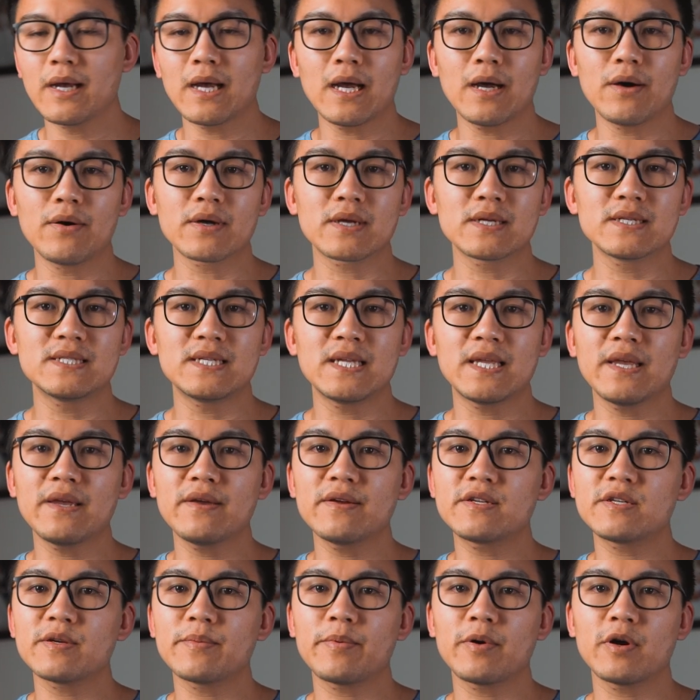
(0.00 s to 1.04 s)
I will
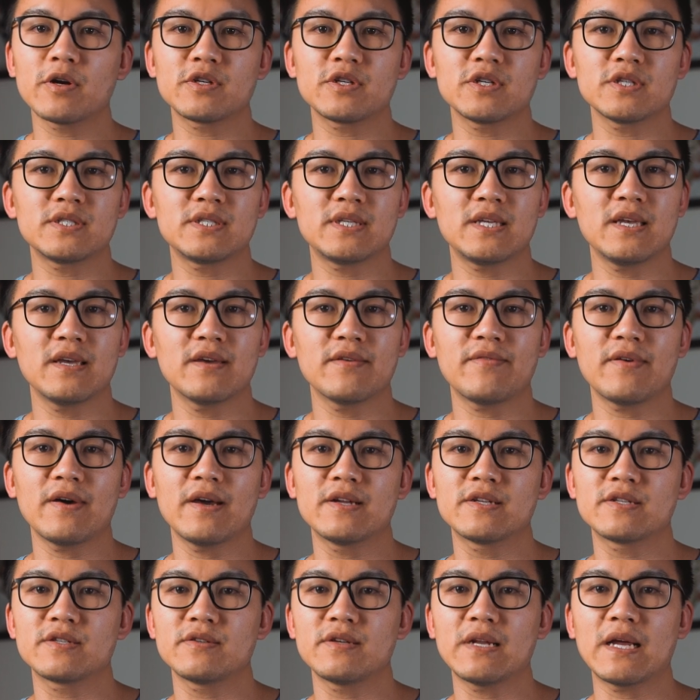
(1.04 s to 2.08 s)
continue to purchase
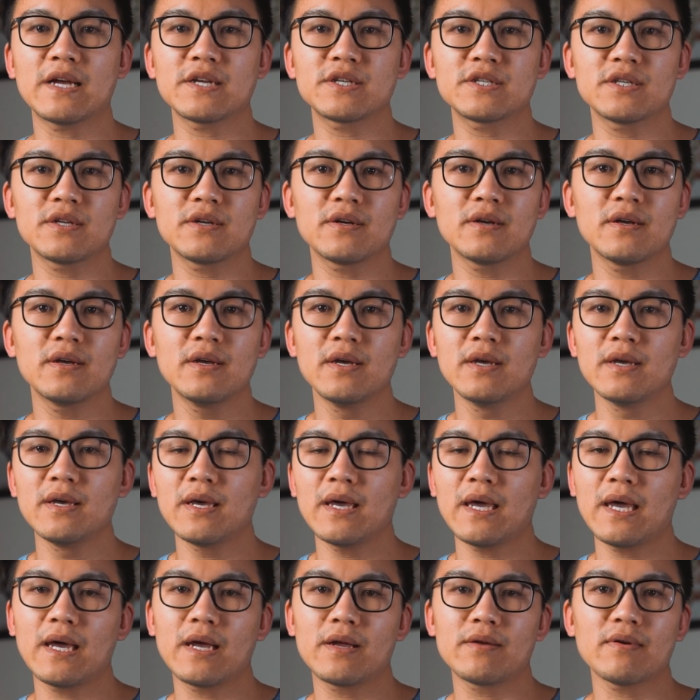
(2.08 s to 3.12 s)
TFI International,
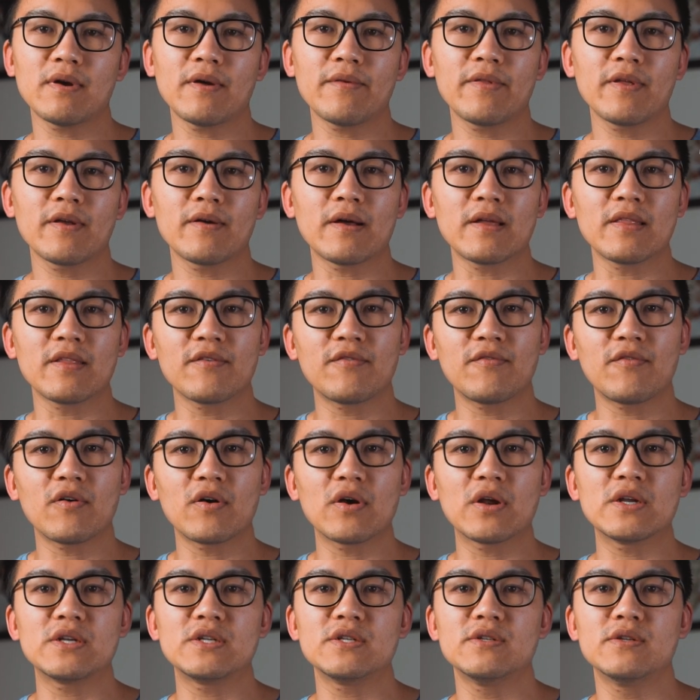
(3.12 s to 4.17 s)
and roughly around the
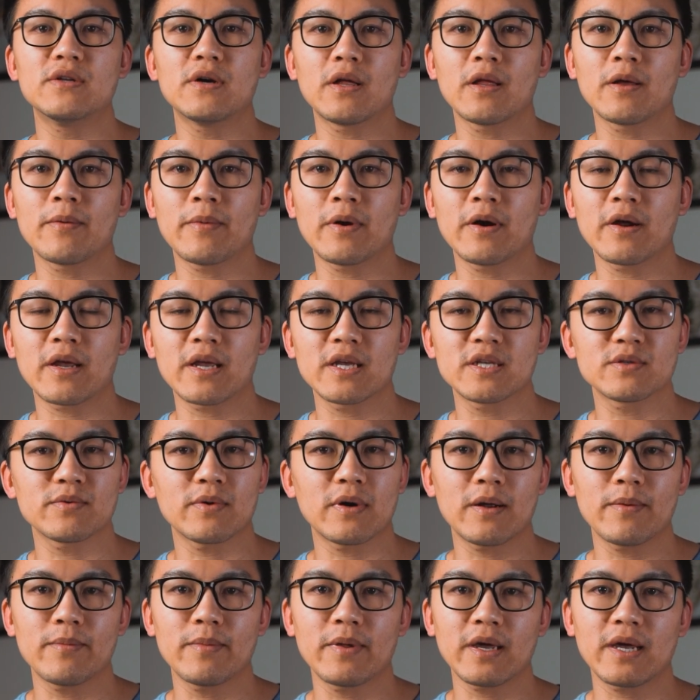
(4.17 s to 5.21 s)
$42 mark is
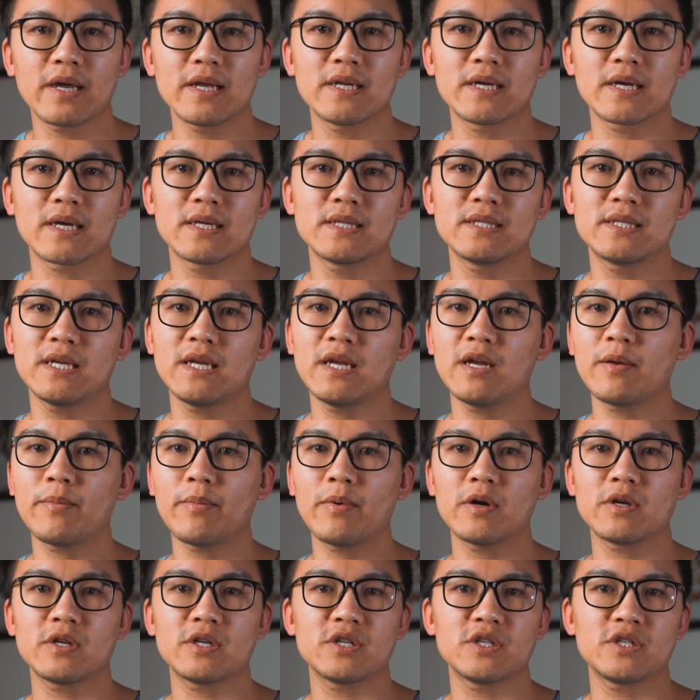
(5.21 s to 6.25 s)
where I'm looking to continue to
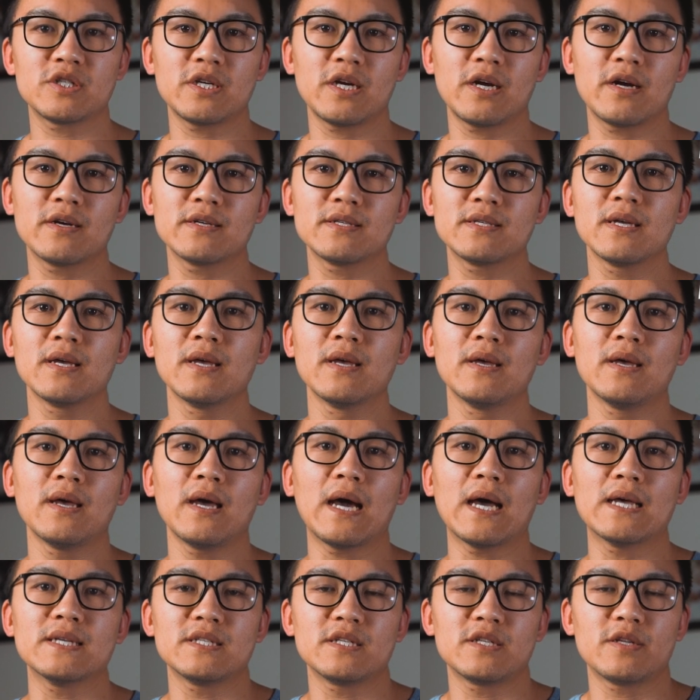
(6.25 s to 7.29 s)
purchase shares
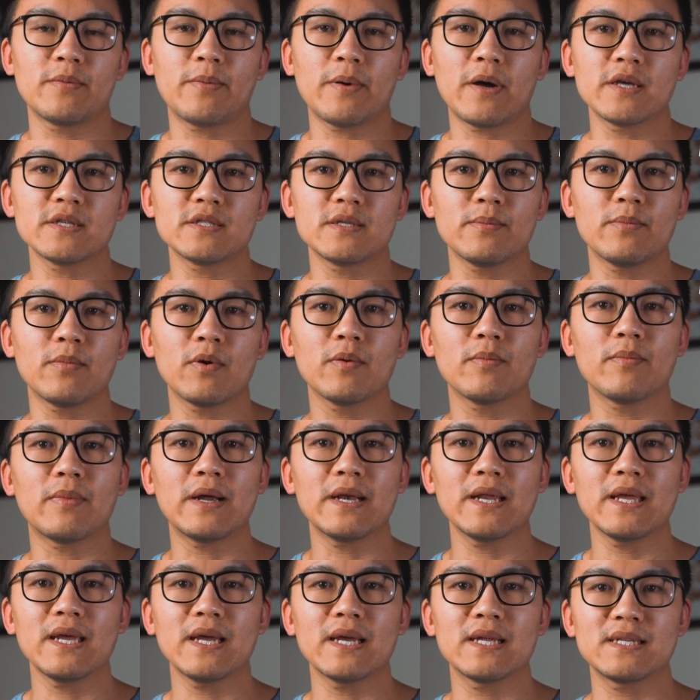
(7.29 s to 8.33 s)
as I deposit more
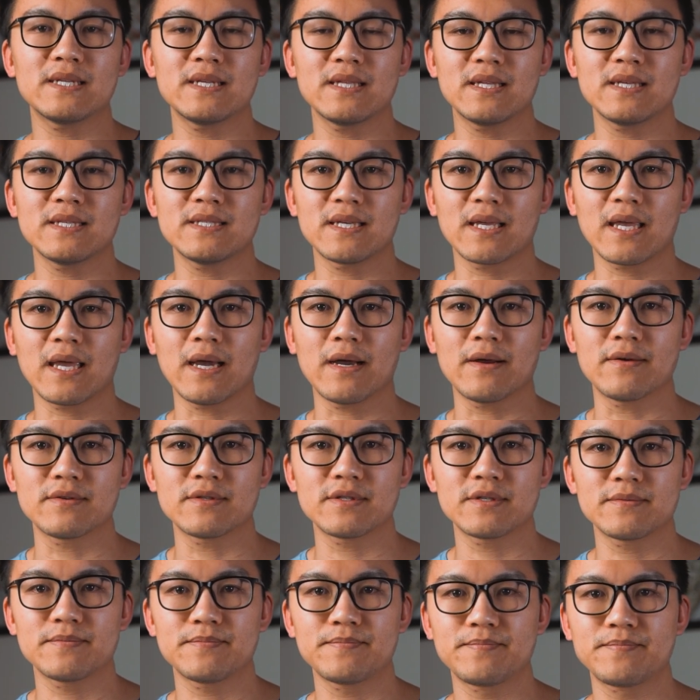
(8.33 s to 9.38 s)
money into this
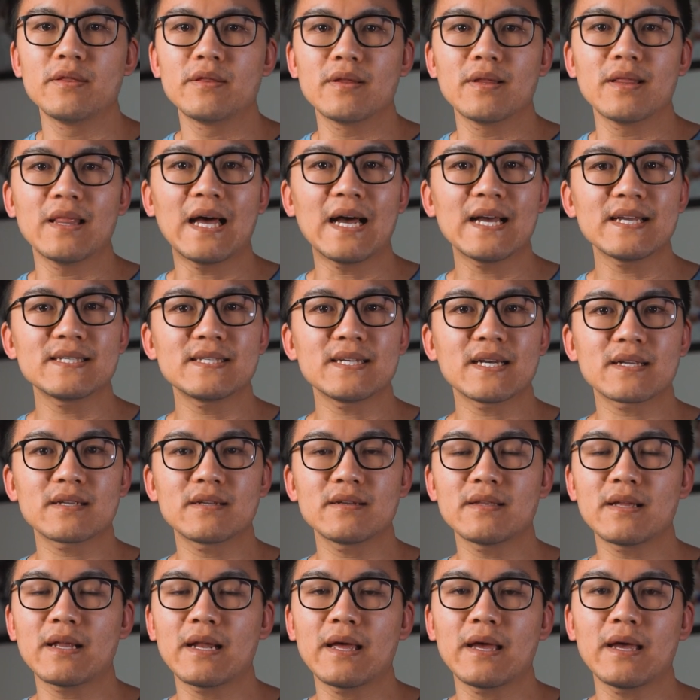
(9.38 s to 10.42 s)
account. The last
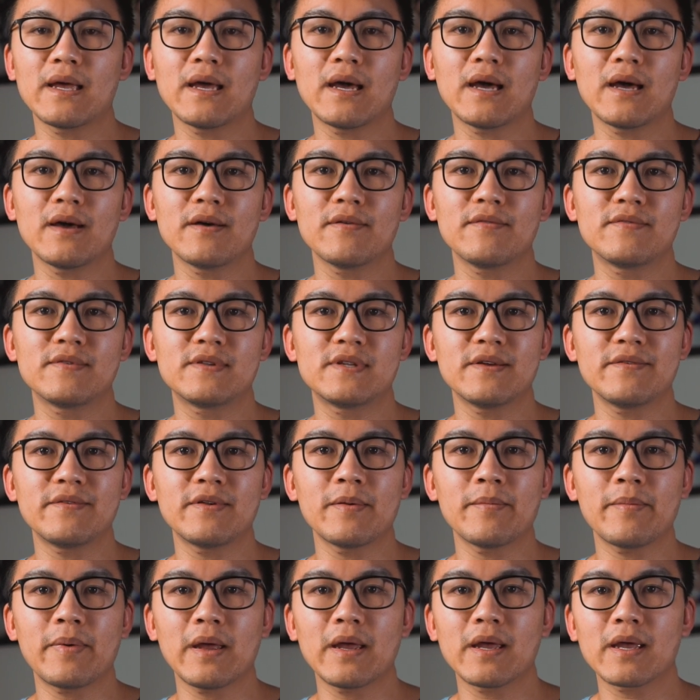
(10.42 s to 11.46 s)
sector that I have
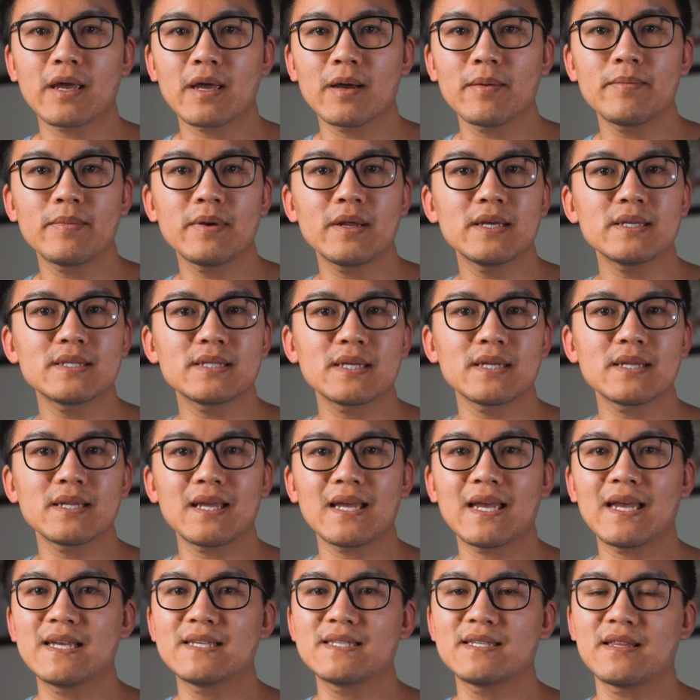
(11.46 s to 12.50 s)
dividend paying companies in
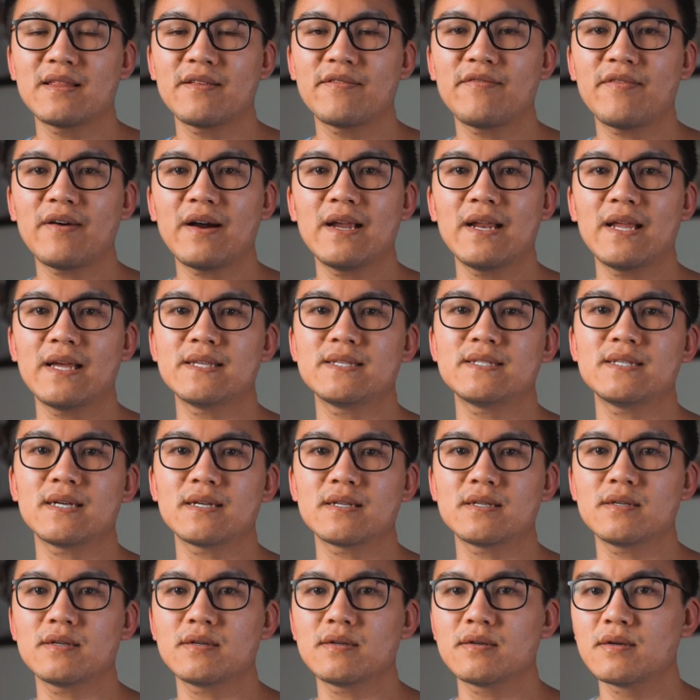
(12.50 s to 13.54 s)
is in the finance
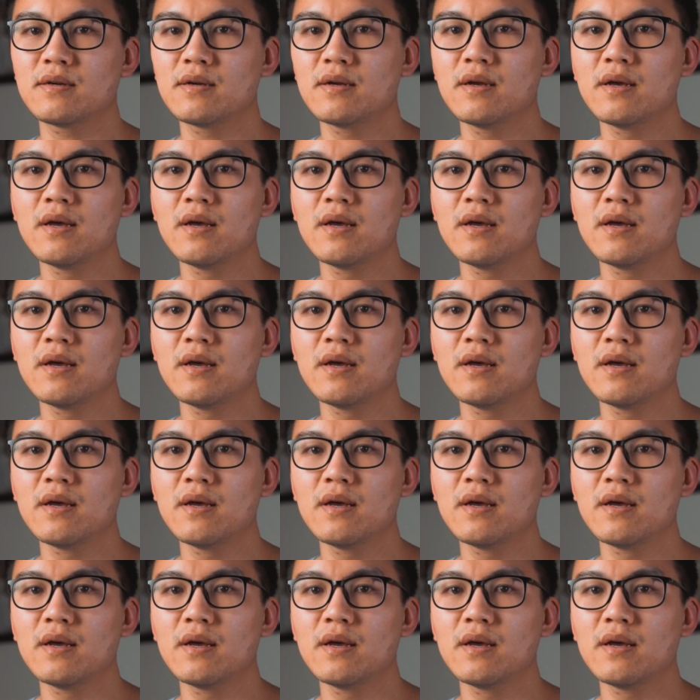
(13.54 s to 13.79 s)
sector.